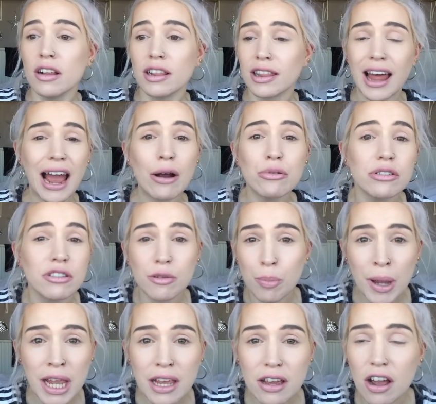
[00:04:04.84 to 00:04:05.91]

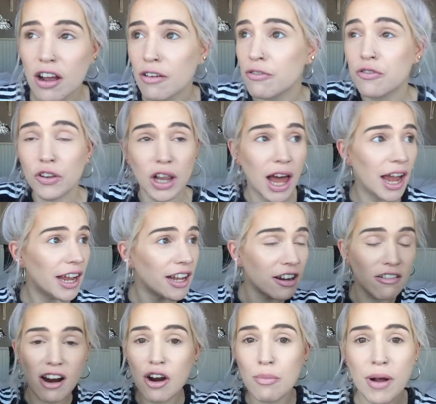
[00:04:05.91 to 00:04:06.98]
loudspeaker
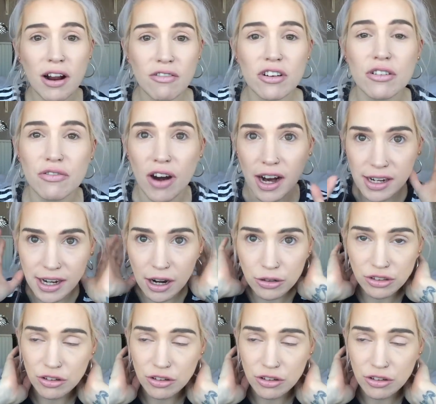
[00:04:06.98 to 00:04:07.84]
flying around my room right now.